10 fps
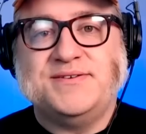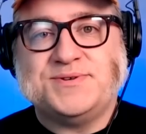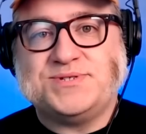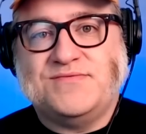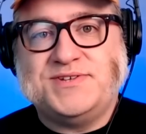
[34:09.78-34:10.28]
and
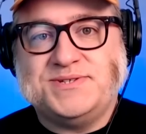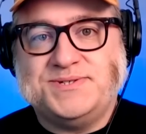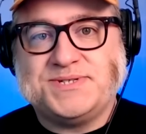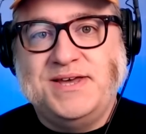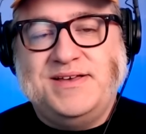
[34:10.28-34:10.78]
other
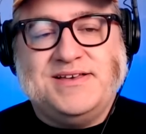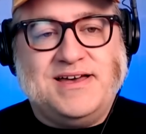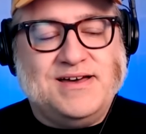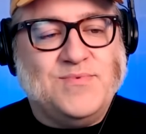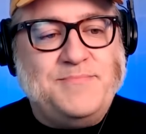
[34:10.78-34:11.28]
services
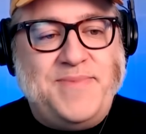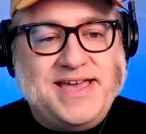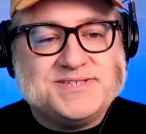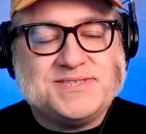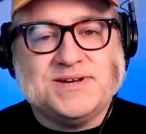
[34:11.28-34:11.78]
uh, when it
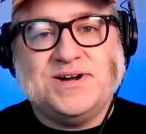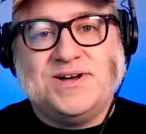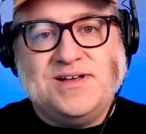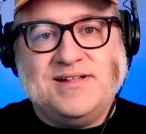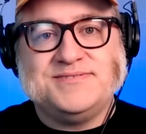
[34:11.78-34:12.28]
makes the
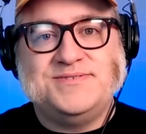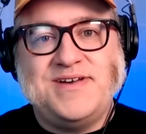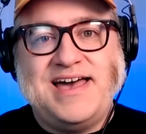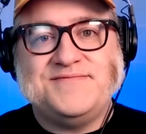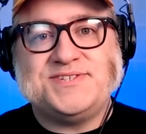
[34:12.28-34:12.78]
call
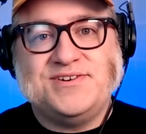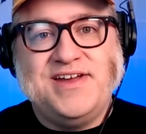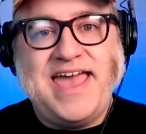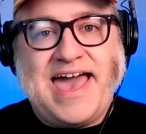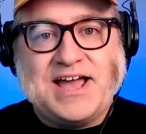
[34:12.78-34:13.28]
to have
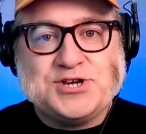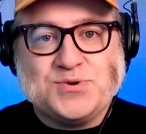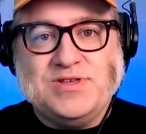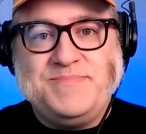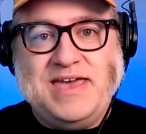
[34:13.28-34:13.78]
Siri
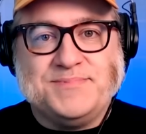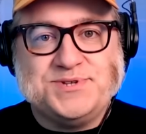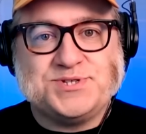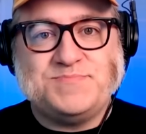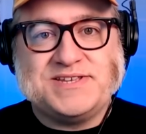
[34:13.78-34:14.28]
actually be able
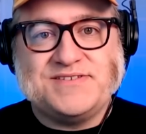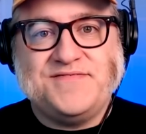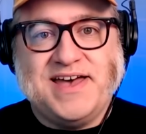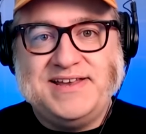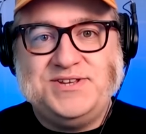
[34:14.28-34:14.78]
to
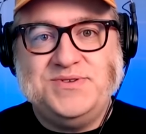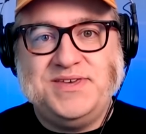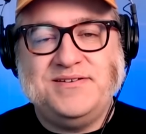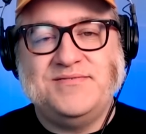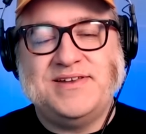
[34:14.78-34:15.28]
specify to
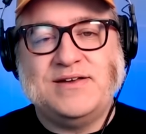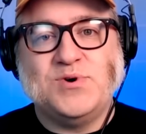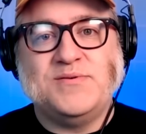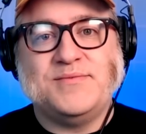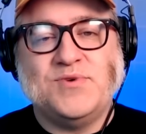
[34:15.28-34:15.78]
the nine
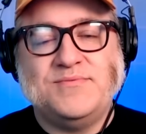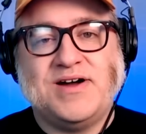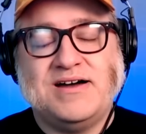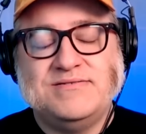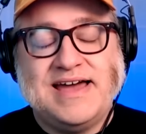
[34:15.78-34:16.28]
one
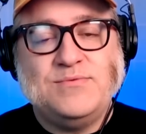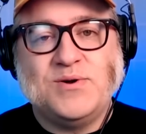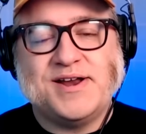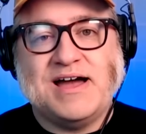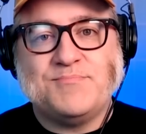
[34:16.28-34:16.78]

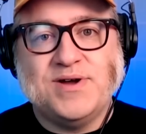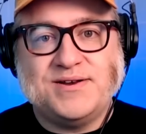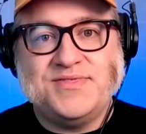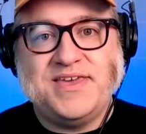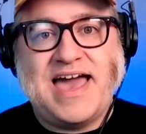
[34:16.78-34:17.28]
one
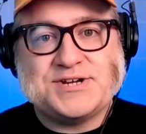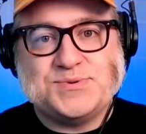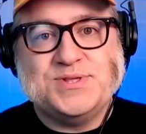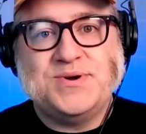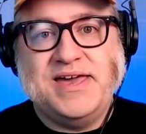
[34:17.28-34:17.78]
operator the
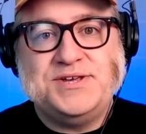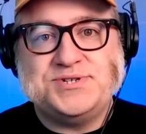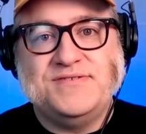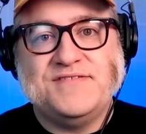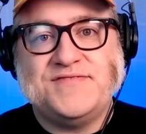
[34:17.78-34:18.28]
actual
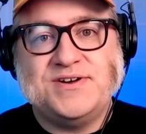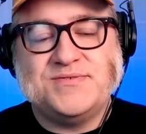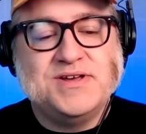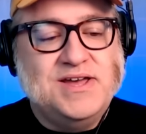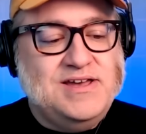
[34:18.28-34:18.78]
location of the
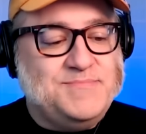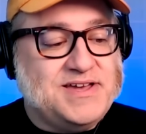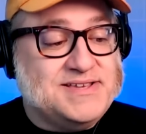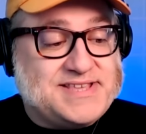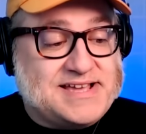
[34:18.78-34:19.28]
phone,
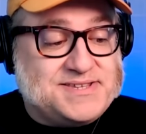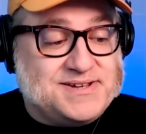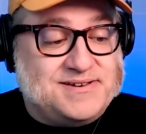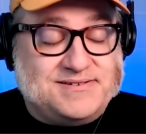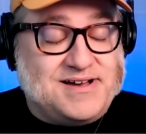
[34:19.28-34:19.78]
because that's
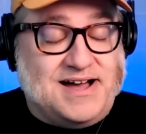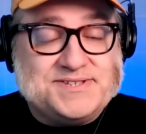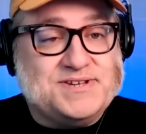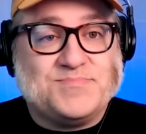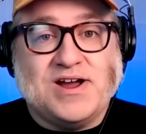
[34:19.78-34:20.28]
a yeah.
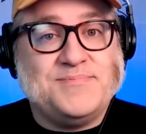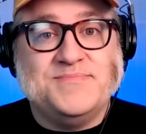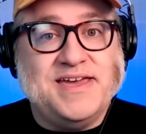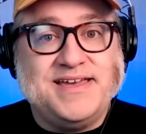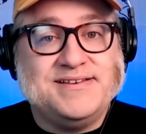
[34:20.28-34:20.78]
constant
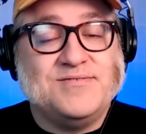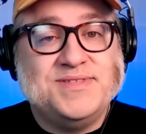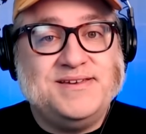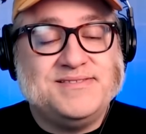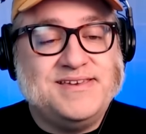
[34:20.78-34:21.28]
problem. They can
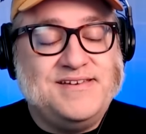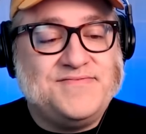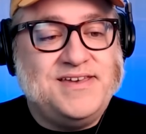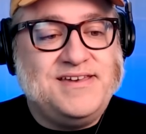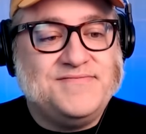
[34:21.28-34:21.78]
only yeah.
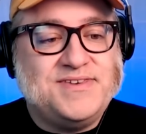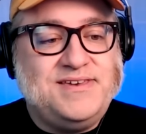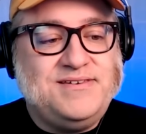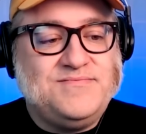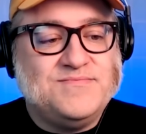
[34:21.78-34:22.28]
if they if
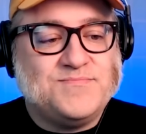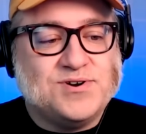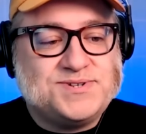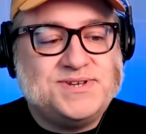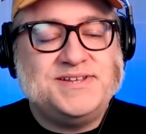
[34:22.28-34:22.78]
the
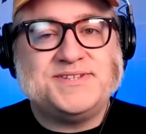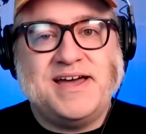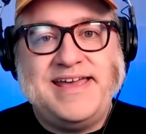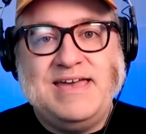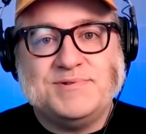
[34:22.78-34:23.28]
person is
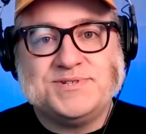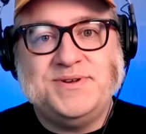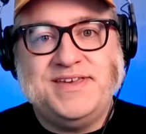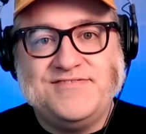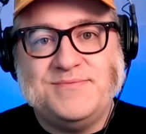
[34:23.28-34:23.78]
not able to
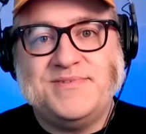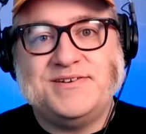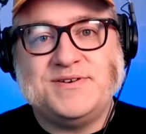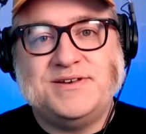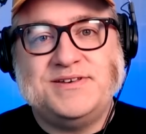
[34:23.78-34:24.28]
give them
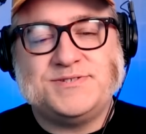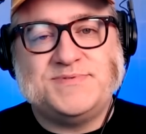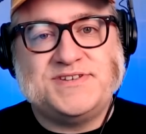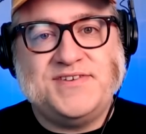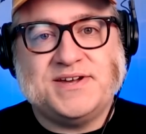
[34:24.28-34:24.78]
a, a
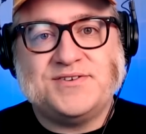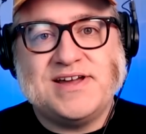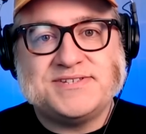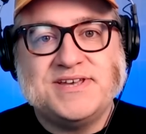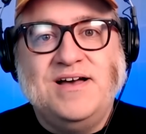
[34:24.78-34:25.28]
specific
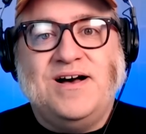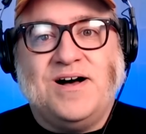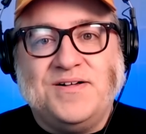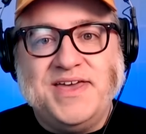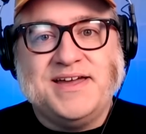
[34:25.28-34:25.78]
address,
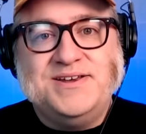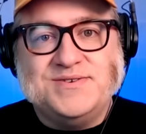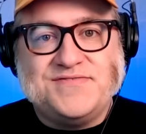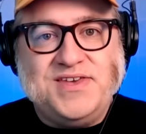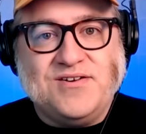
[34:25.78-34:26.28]
all they can do
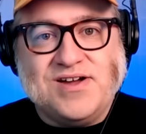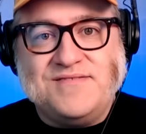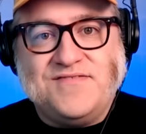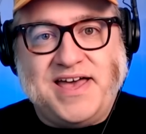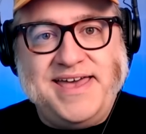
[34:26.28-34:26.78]
is figure
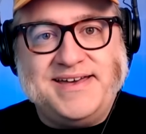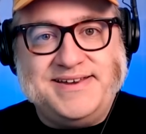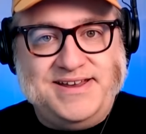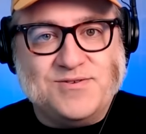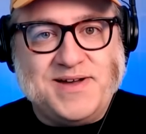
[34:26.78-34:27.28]
out via
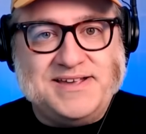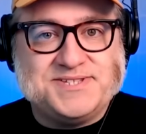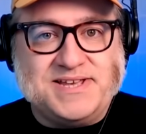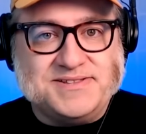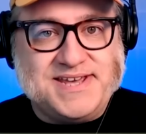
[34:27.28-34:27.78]
a nearby
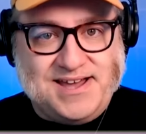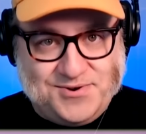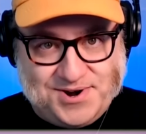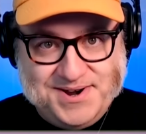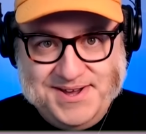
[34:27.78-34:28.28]
cell
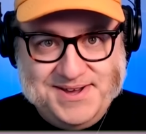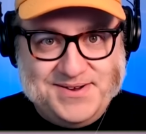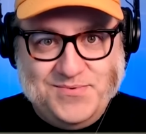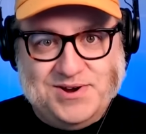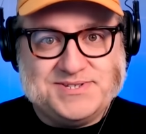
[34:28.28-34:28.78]
tower
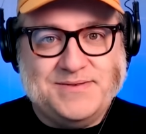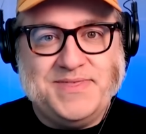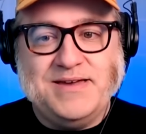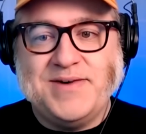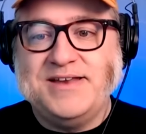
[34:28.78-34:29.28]
where
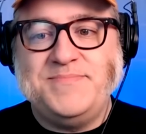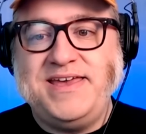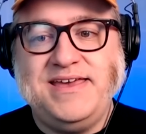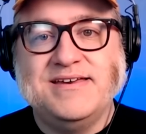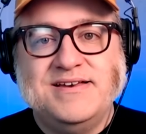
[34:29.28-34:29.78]
something might
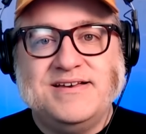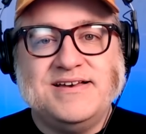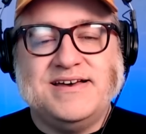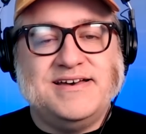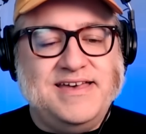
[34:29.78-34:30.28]
be.
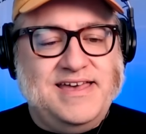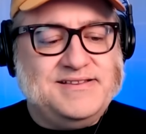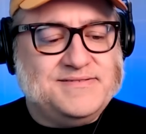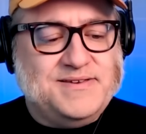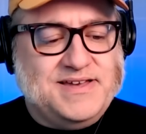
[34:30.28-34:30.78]
Uh,
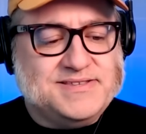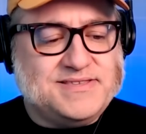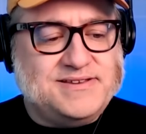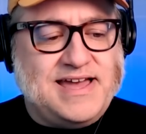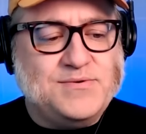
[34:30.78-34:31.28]
and because
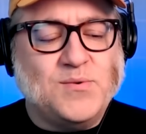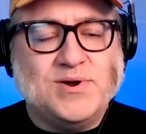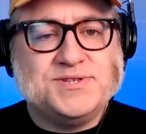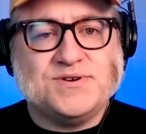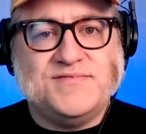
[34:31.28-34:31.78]
the nine one
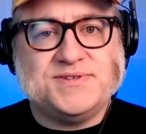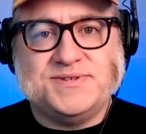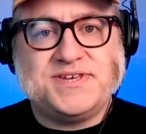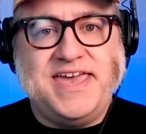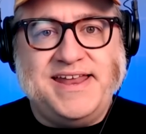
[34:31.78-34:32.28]
one
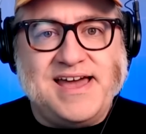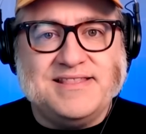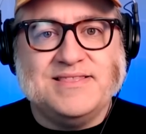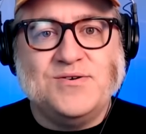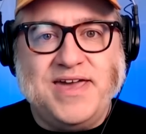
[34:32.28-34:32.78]
services
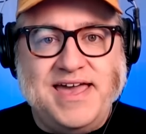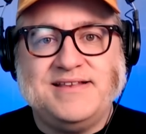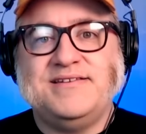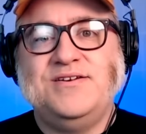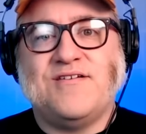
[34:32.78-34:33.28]
cannot
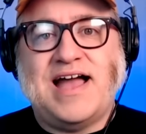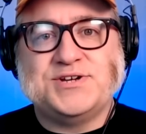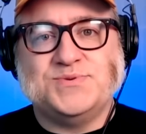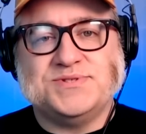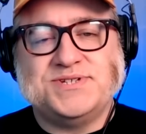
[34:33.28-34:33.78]
locate your
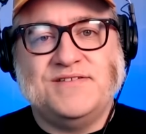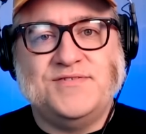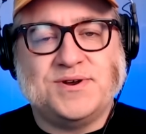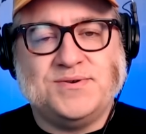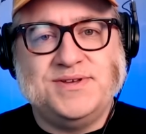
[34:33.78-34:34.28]
actual cell
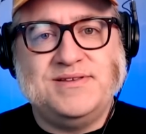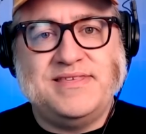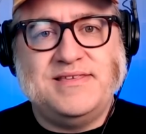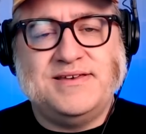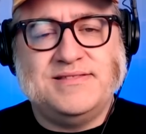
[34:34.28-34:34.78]
phone, it can
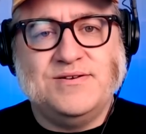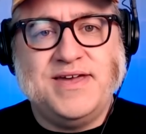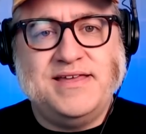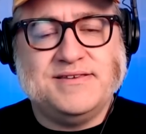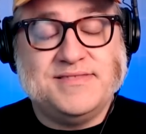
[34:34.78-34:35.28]
only uh,
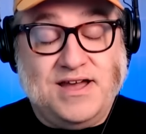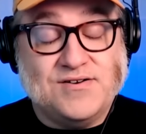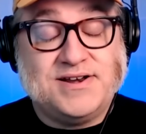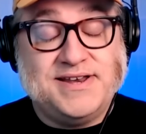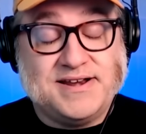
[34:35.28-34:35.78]
locate the
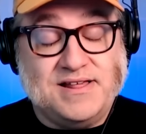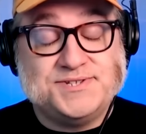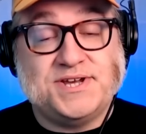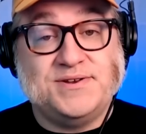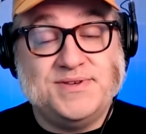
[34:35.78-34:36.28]
current
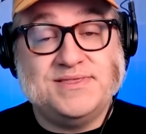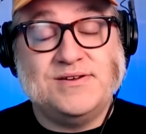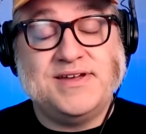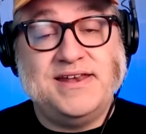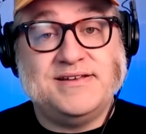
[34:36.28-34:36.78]
technology can only
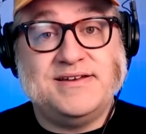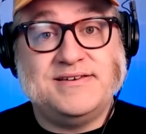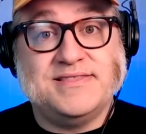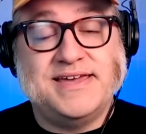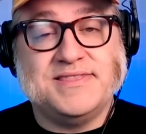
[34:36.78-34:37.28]
locate a,
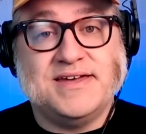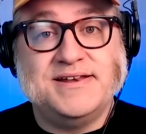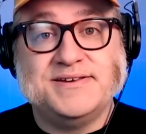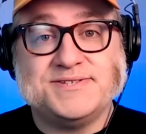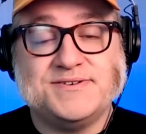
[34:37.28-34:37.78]
a
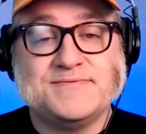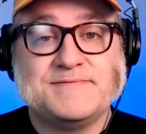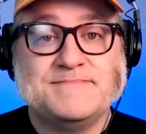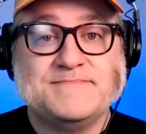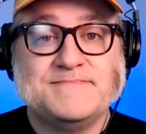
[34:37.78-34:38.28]
landline. So, yeah.